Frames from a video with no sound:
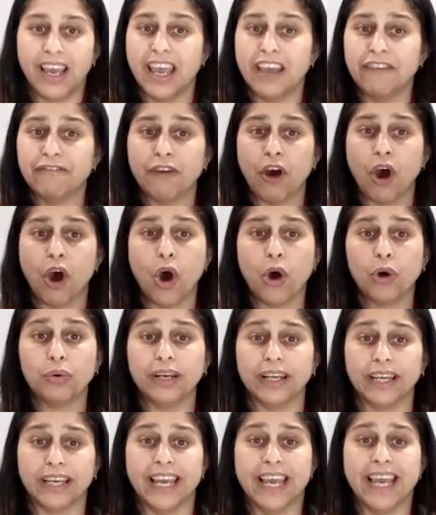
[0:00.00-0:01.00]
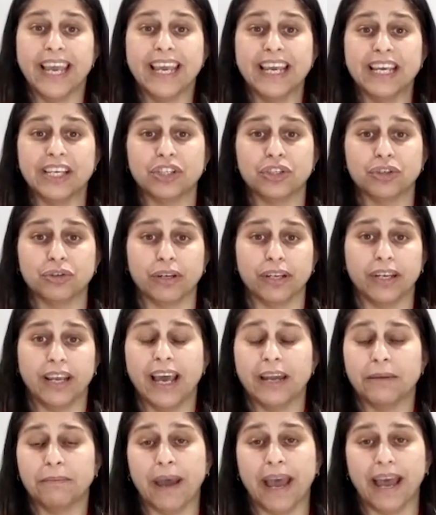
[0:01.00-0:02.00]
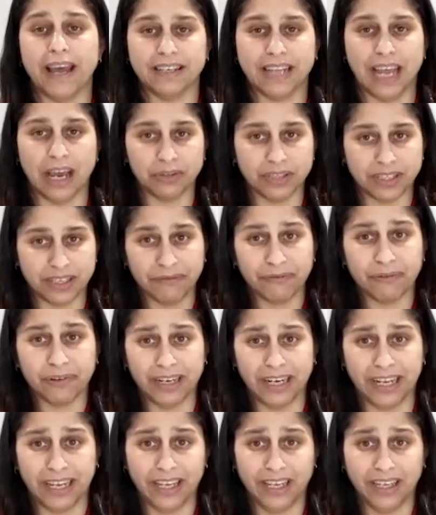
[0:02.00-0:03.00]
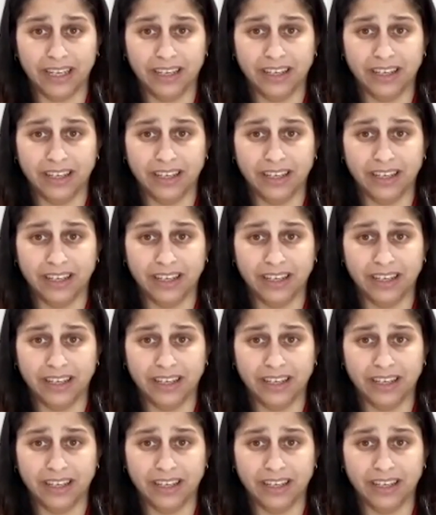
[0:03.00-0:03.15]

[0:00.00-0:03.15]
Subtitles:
If only history had panned out differently.